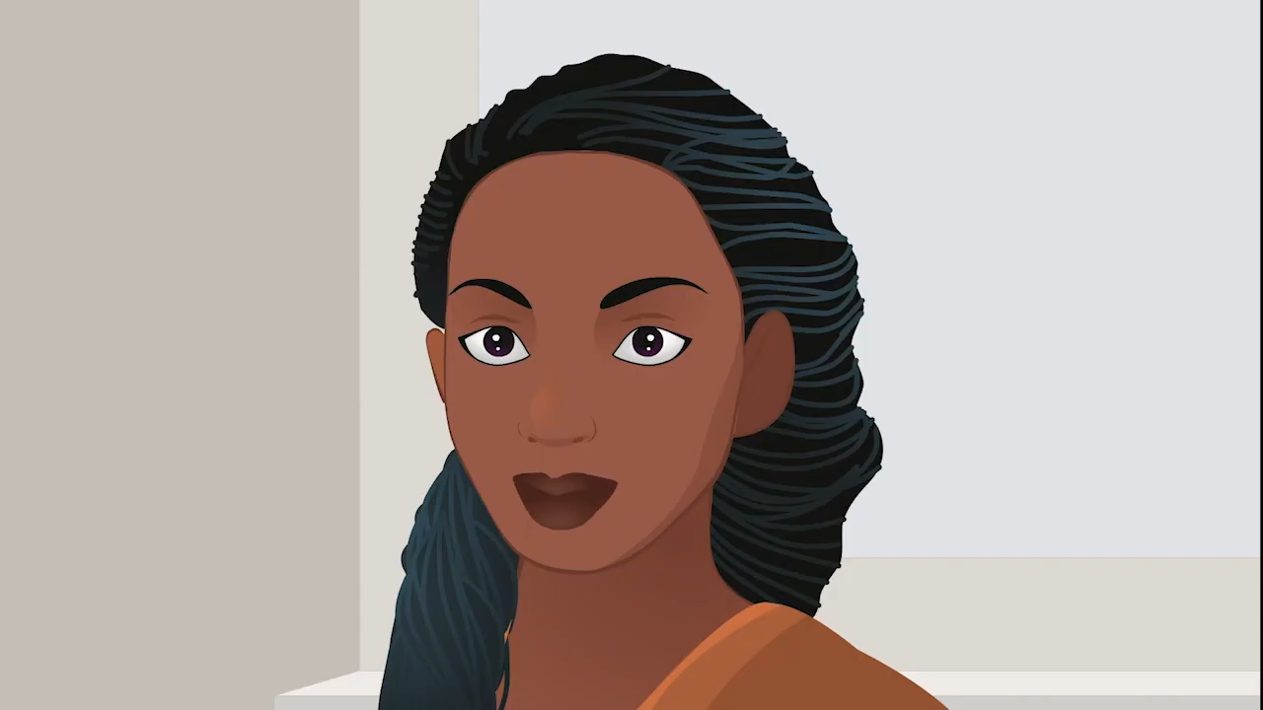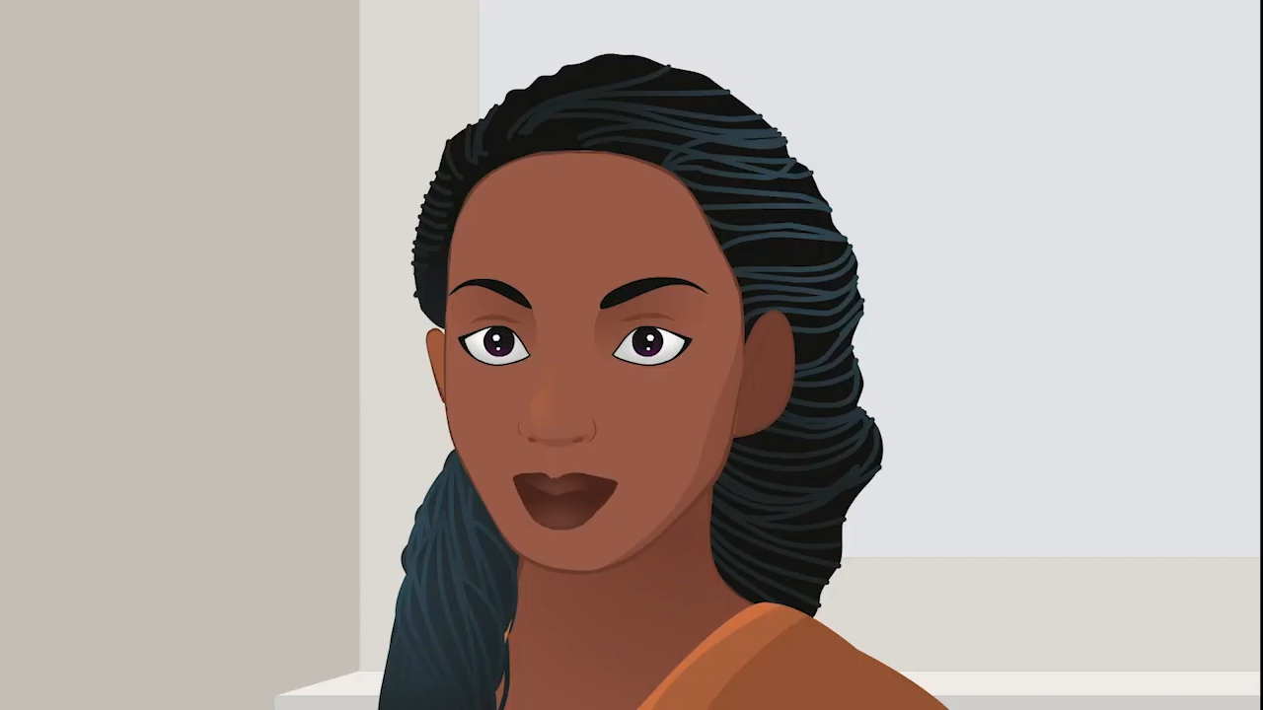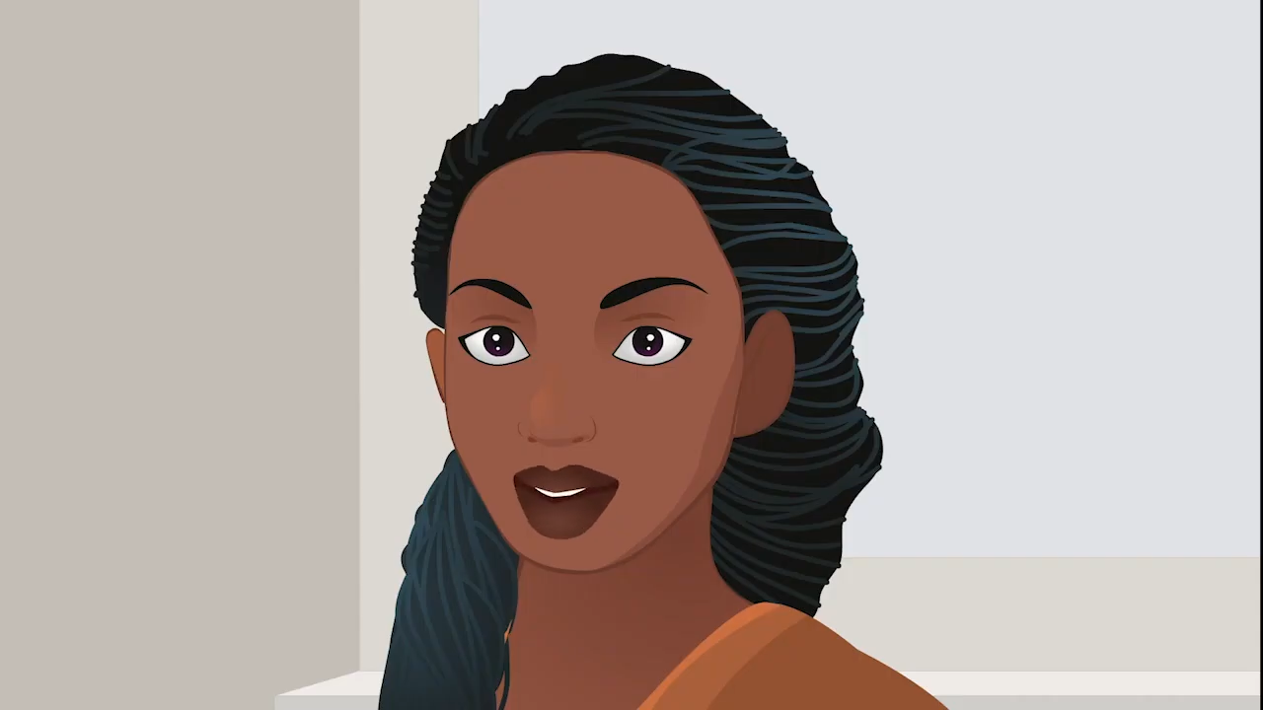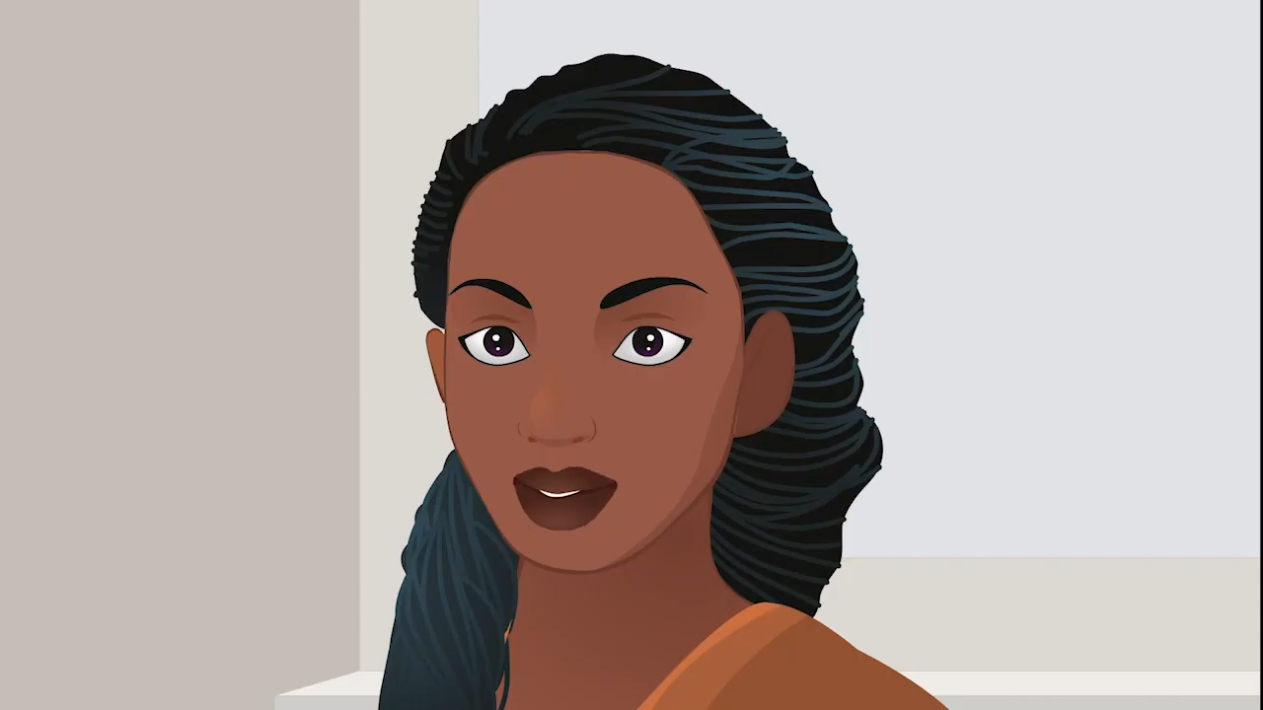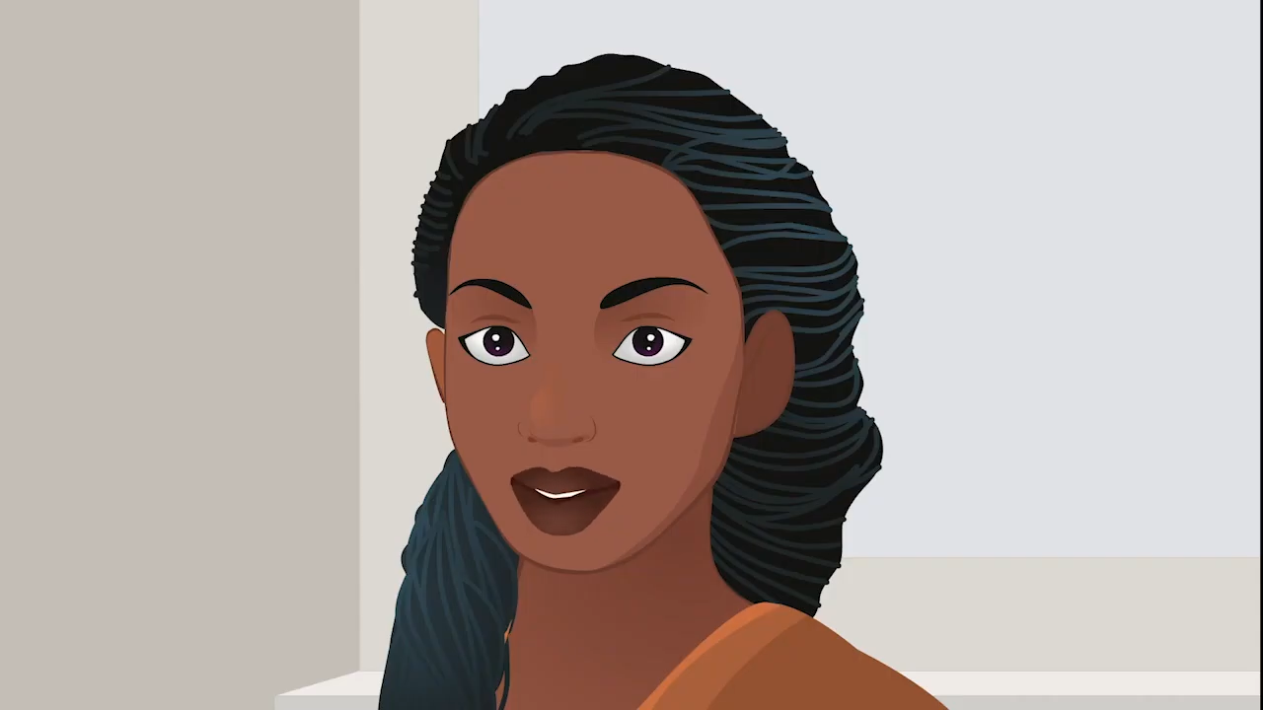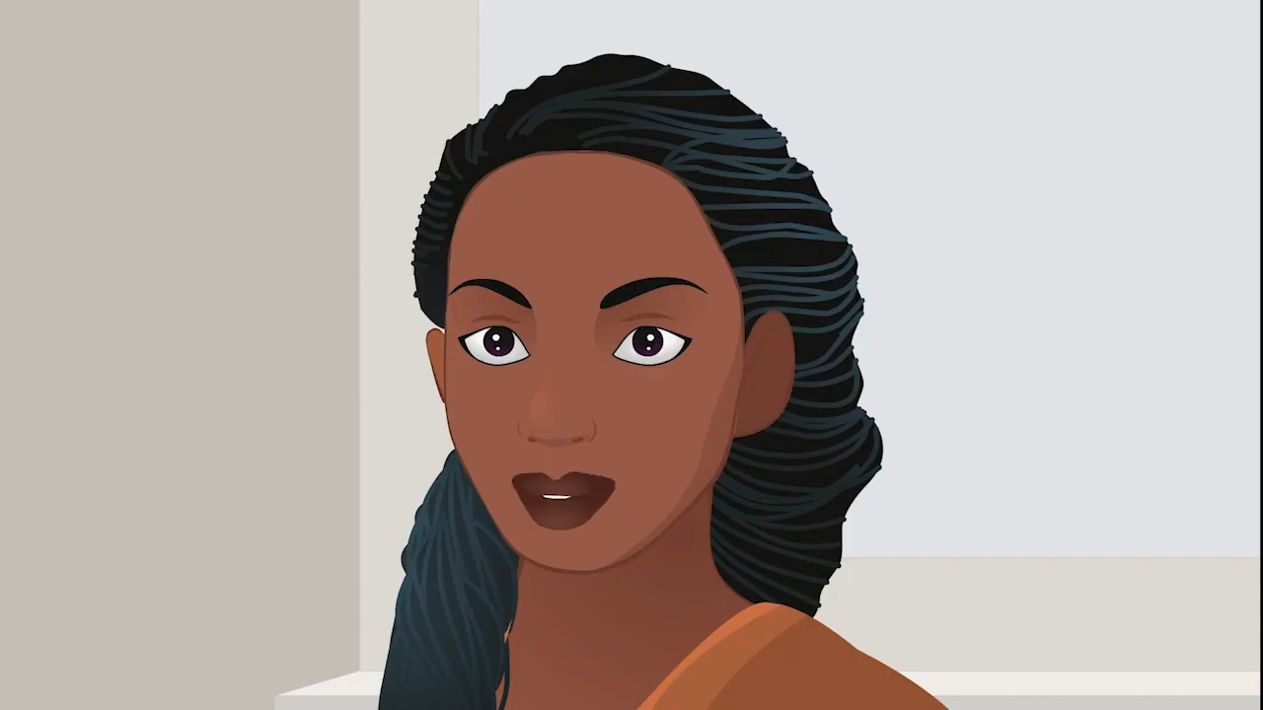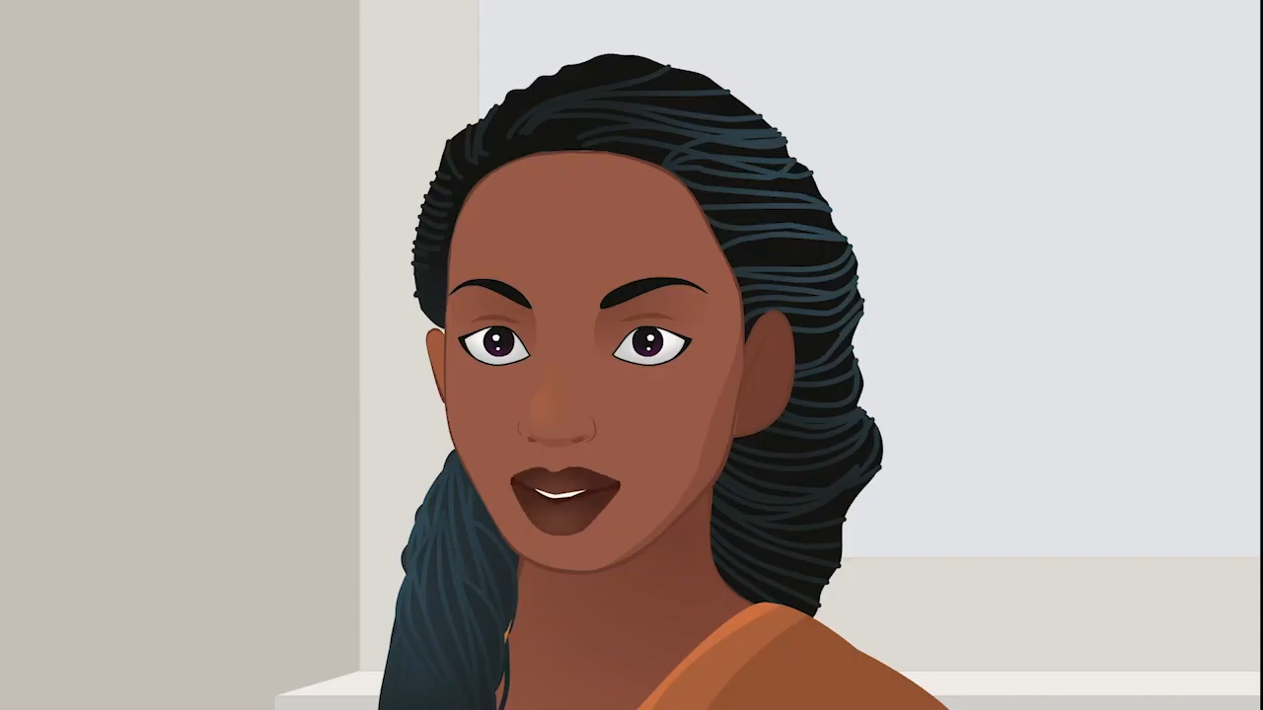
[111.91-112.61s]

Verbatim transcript: over about